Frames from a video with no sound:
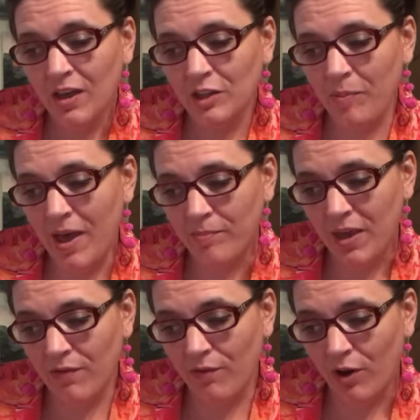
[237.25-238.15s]
The pet
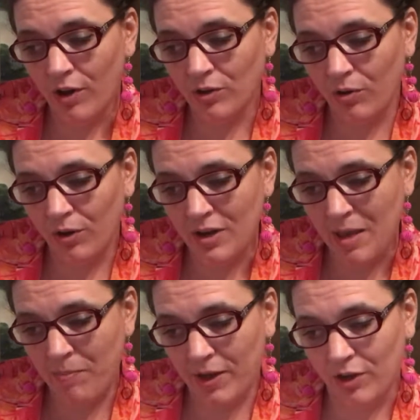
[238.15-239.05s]
peeve of hardcore
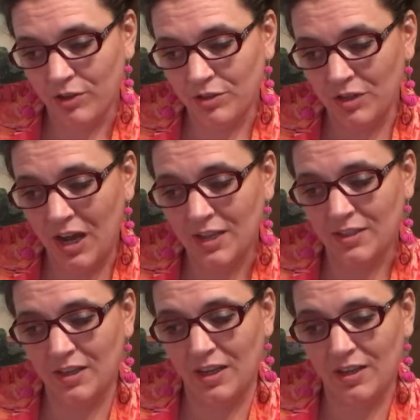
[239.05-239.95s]
nitpickers,
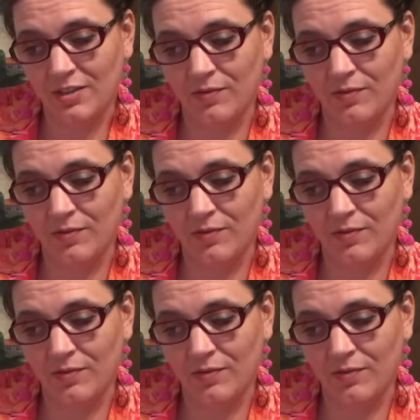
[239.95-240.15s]
nauseous